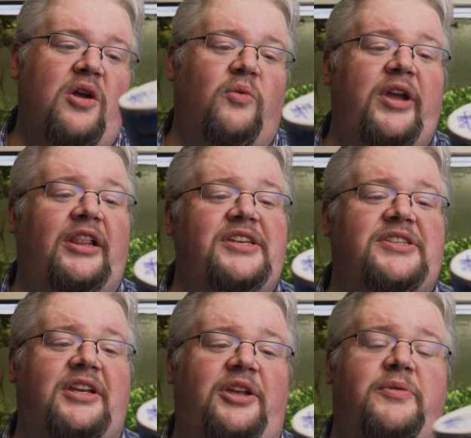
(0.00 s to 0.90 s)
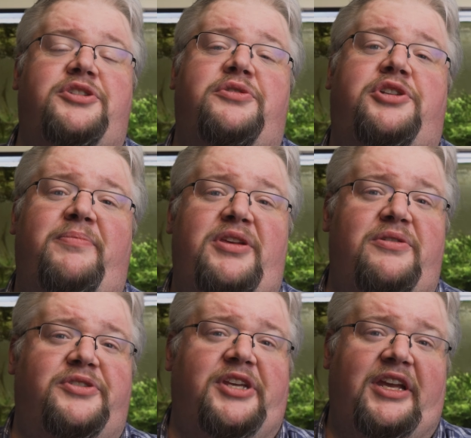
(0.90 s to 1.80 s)
Realistically, what you should be
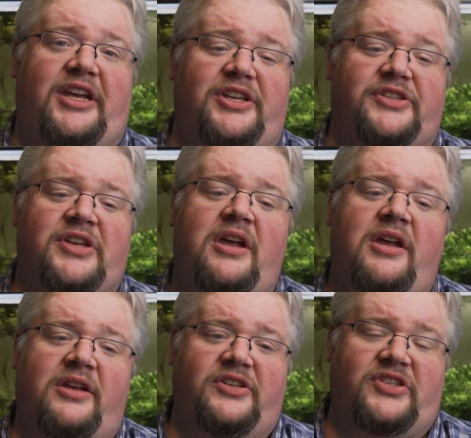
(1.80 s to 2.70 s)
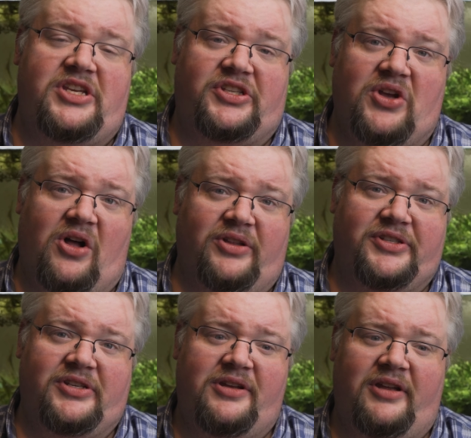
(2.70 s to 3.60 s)
using is sea
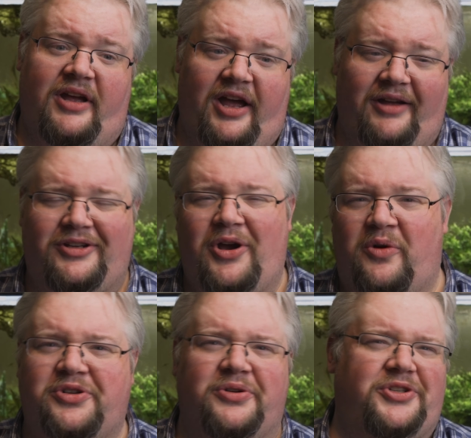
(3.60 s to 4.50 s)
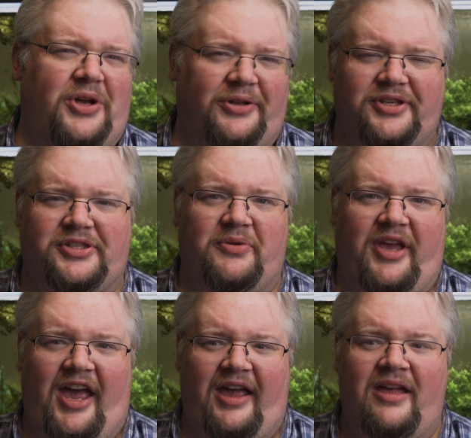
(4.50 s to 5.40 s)
salt, uh, kosher salt is
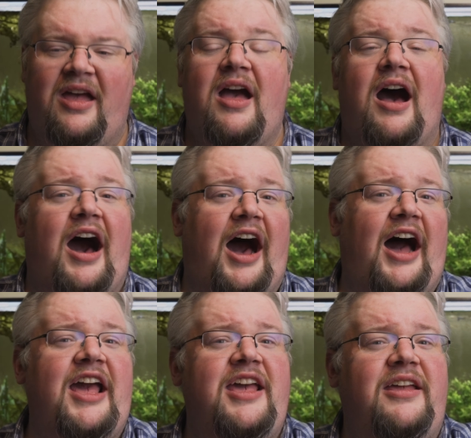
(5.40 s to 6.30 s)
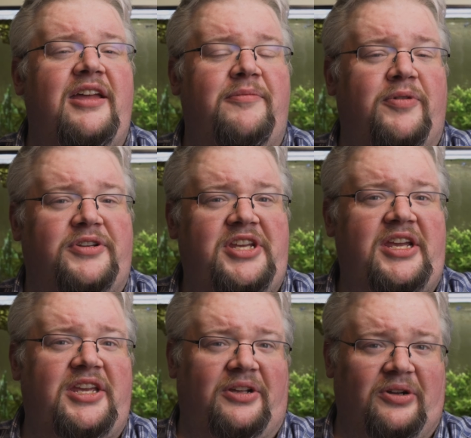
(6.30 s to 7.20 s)
okay. I, in
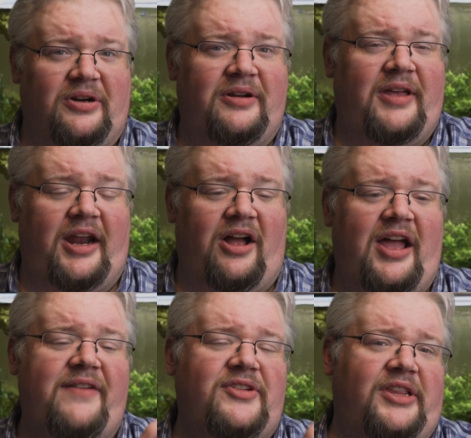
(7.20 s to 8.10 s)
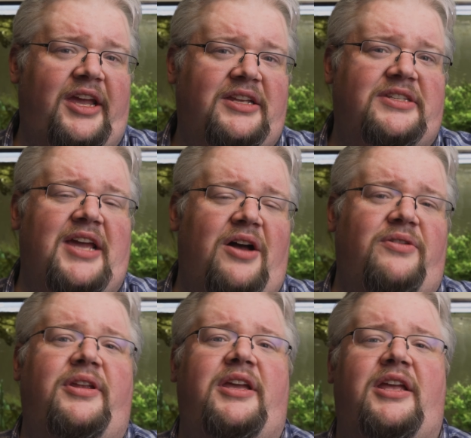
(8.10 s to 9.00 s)
particular, and I'll have a link
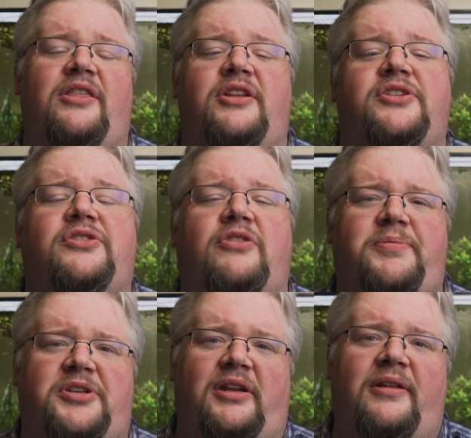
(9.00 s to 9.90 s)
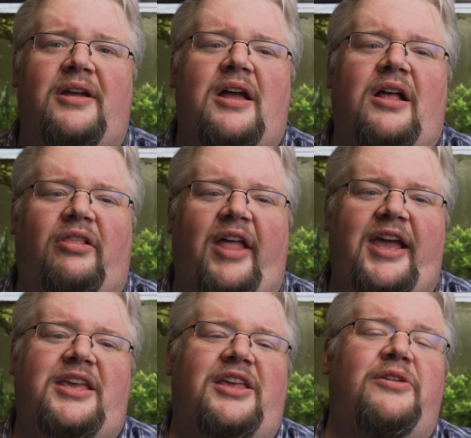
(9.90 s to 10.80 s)
down in the description,
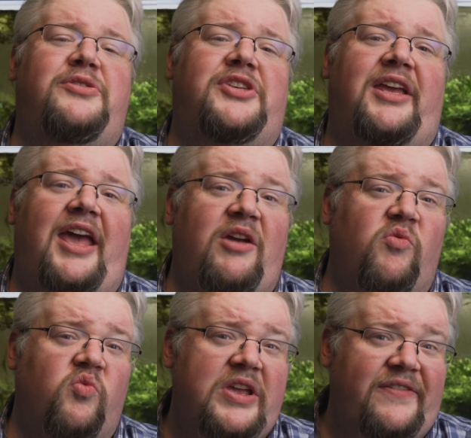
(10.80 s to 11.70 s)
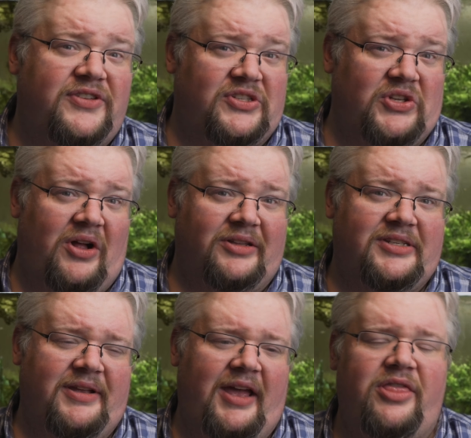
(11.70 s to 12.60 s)
like using a reef
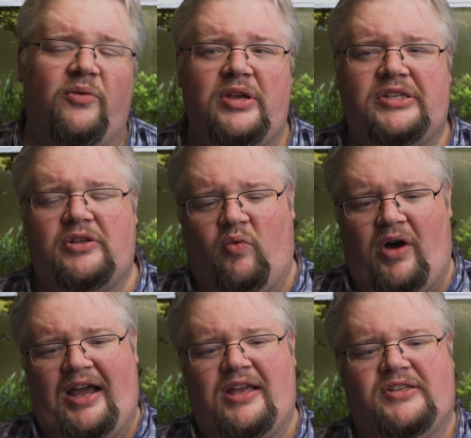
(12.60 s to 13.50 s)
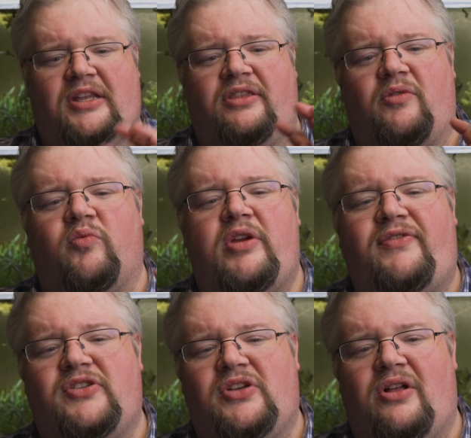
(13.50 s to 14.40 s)
salt. And the reason why is that the
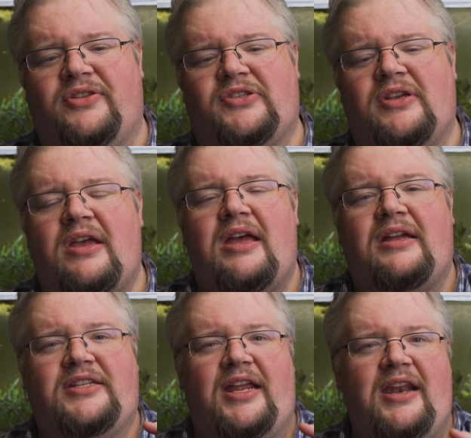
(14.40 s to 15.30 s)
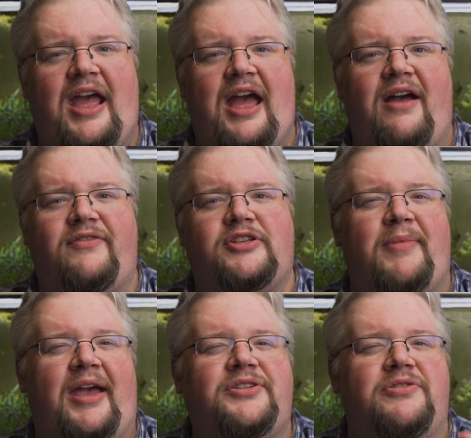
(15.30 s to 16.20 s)
reef salts tend to have some
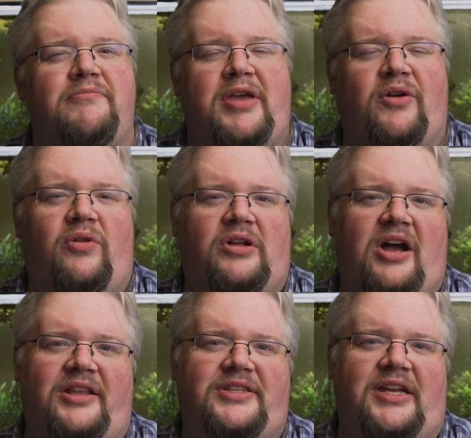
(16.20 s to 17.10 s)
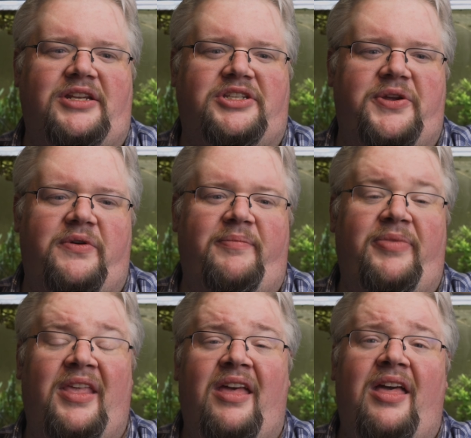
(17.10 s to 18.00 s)
extra mineral content to them
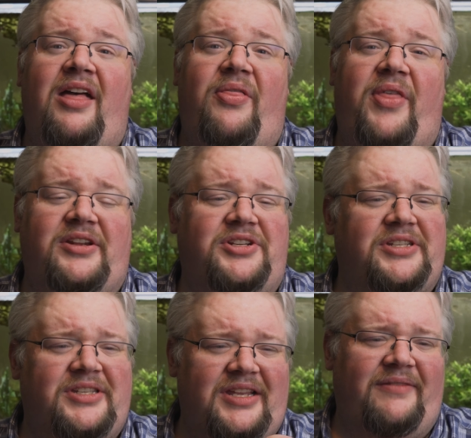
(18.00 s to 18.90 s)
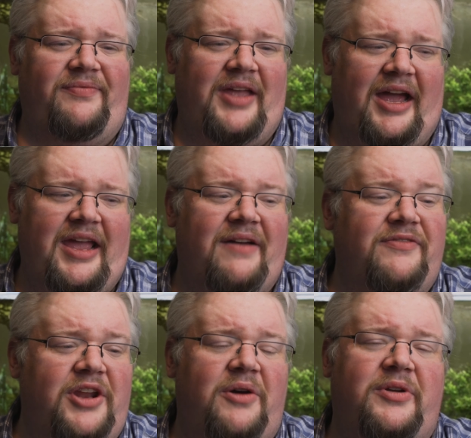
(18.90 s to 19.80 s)
that just, I
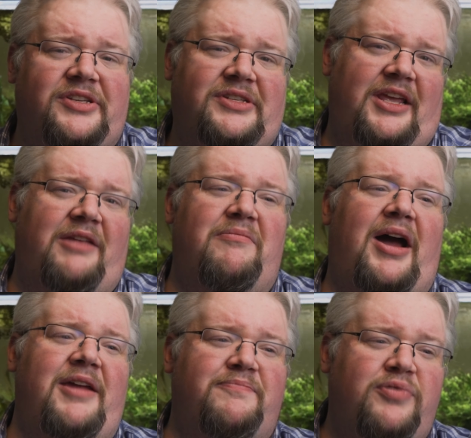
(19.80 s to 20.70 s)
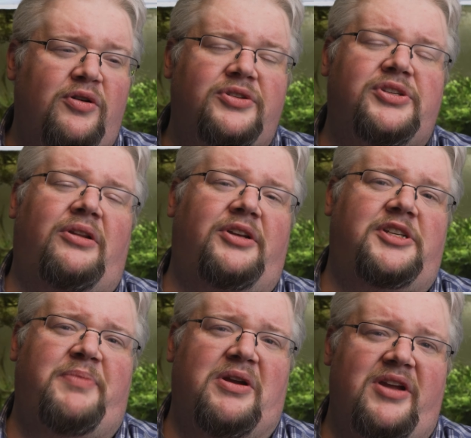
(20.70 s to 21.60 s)
have noticed in my personal
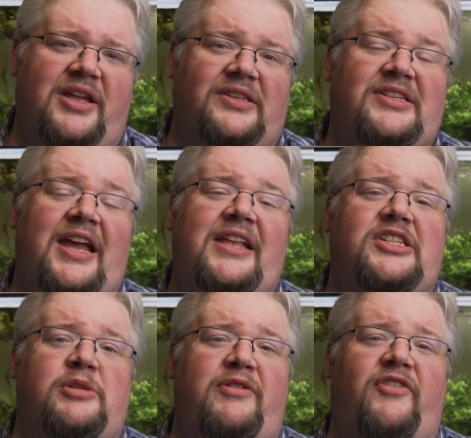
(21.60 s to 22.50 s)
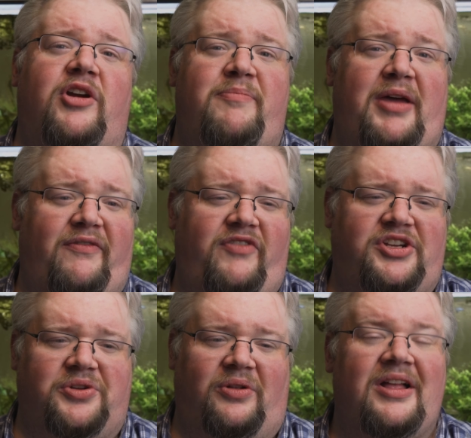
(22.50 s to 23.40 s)
experience, tends to be very
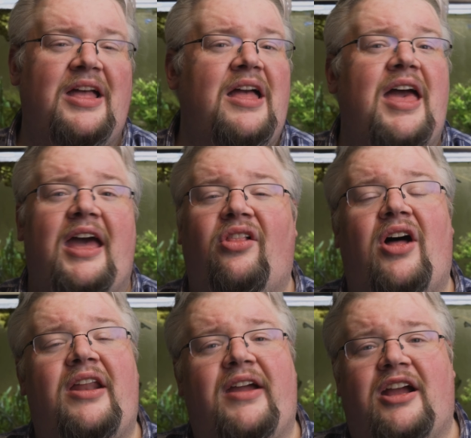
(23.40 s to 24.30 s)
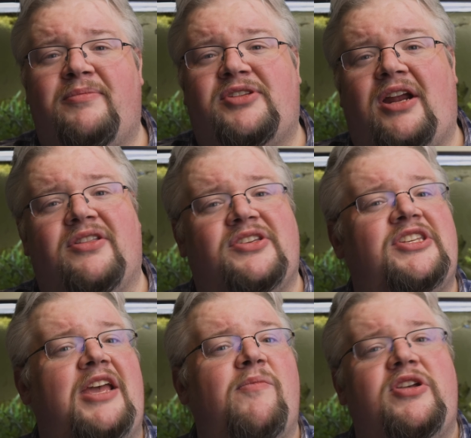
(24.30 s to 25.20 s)
beneficial. And a lot of that comes down to the
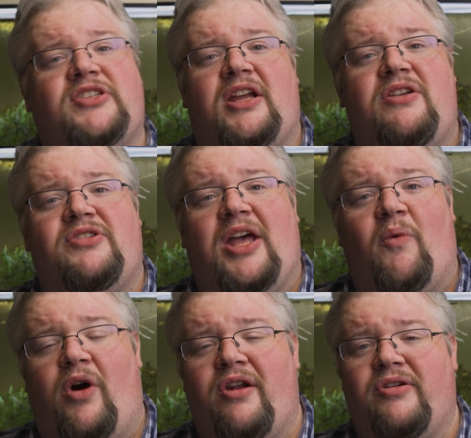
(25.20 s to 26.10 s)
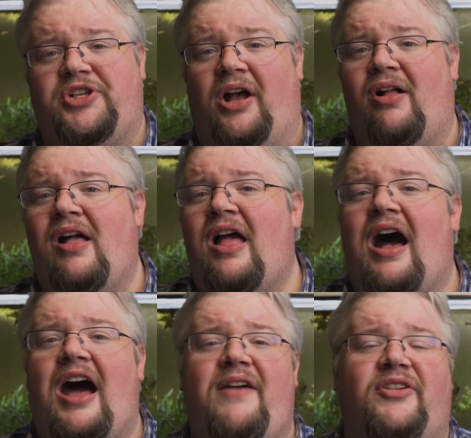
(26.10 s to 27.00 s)
same reason I use that Wondershell.
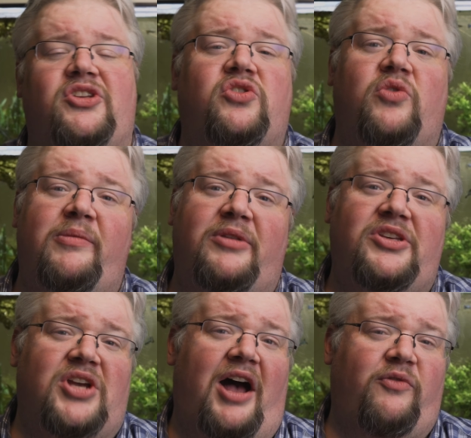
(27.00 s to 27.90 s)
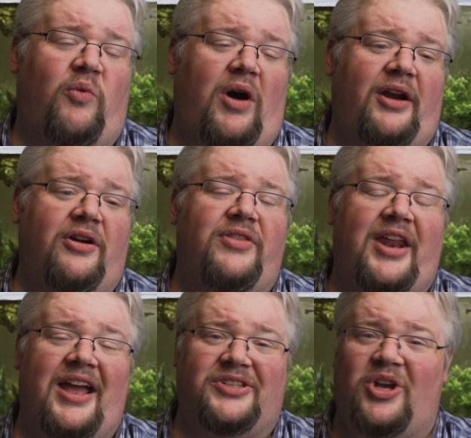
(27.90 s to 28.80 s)
I have extremely soft water
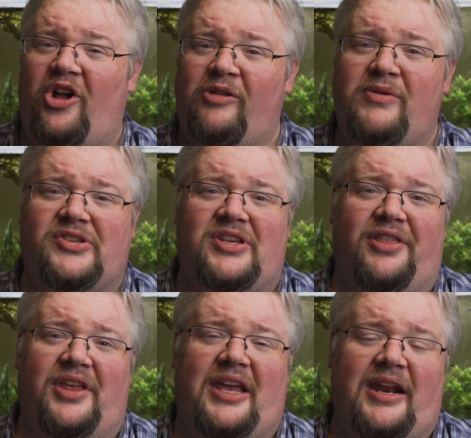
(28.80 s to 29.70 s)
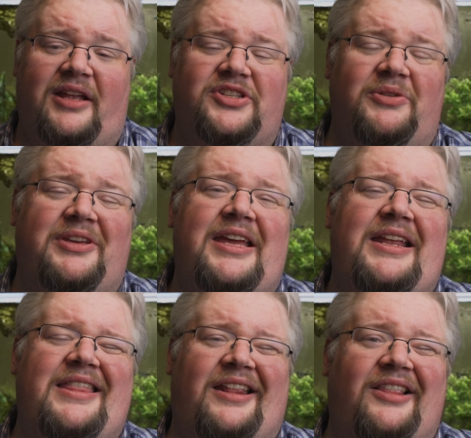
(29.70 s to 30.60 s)
that has almost nothing in it. So
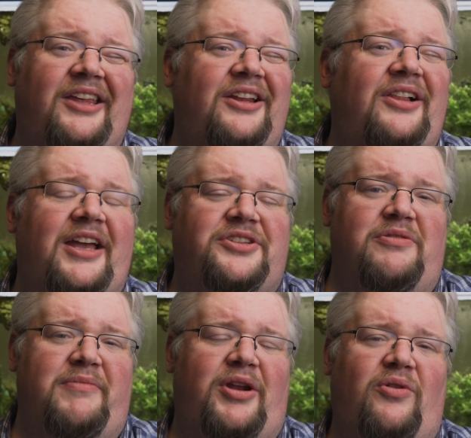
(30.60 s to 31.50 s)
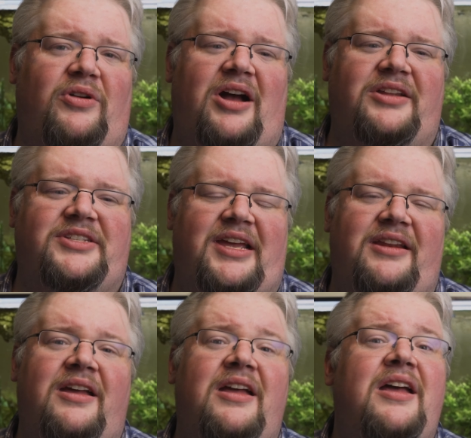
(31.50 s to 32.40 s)
getting that little extra mineral content
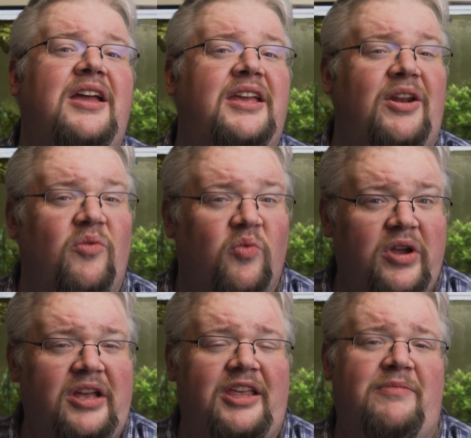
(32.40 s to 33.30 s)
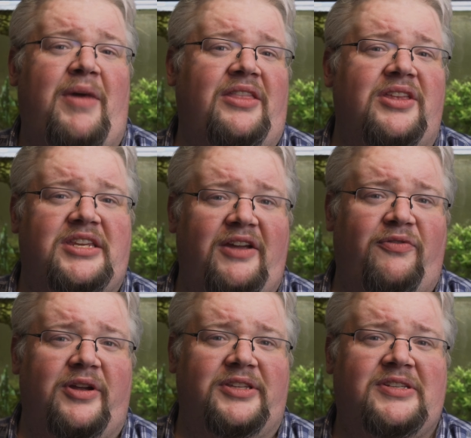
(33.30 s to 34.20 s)
can really make the
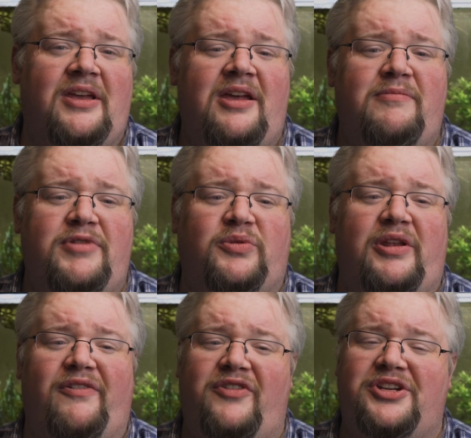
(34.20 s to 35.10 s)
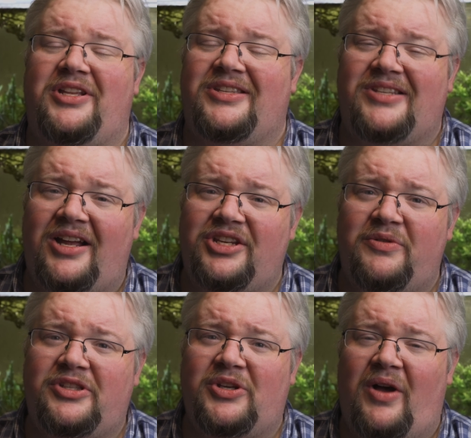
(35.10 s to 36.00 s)
difference between a fish that's not
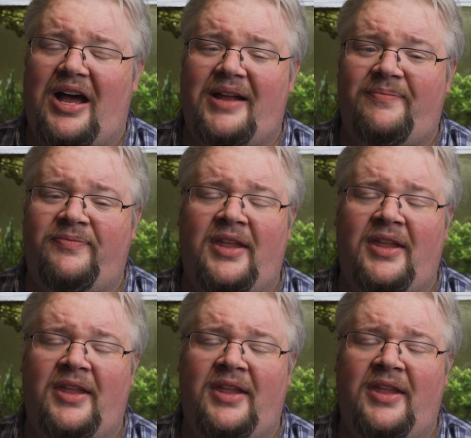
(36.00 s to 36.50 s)
doing so hot